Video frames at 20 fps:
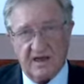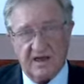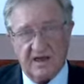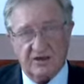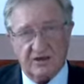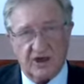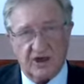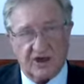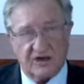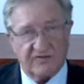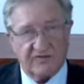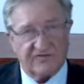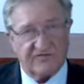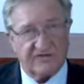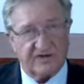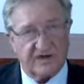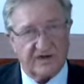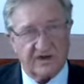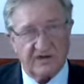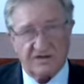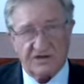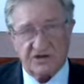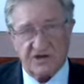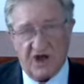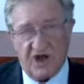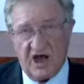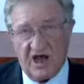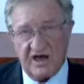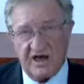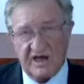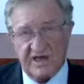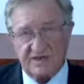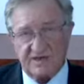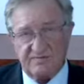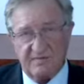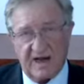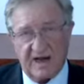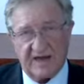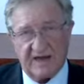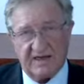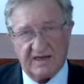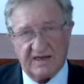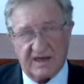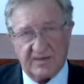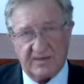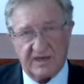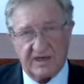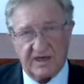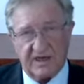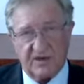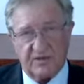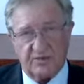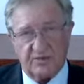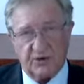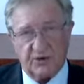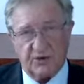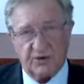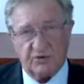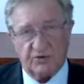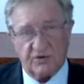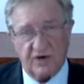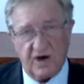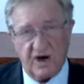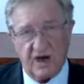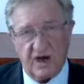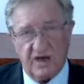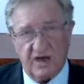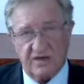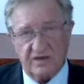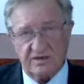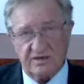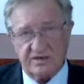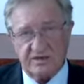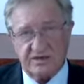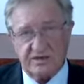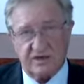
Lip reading: a lot of Chinese money coming in to build roads,